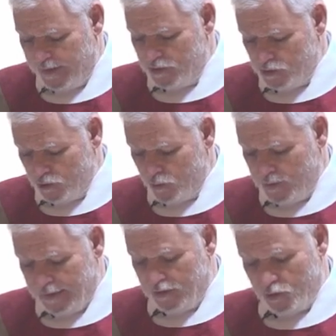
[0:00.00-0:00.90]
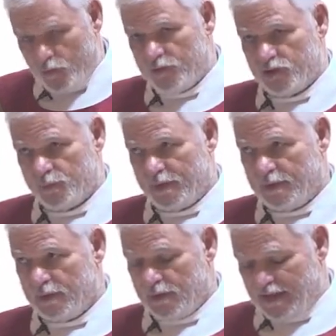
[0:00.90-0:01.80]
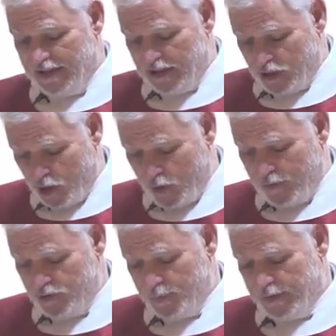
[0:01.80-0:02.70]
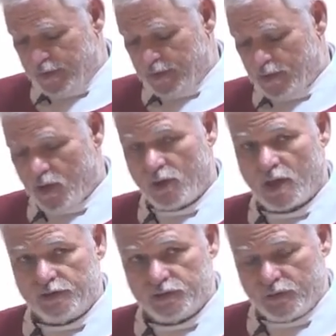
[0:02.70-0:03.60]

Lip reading: we too need nourishment, encouragement on our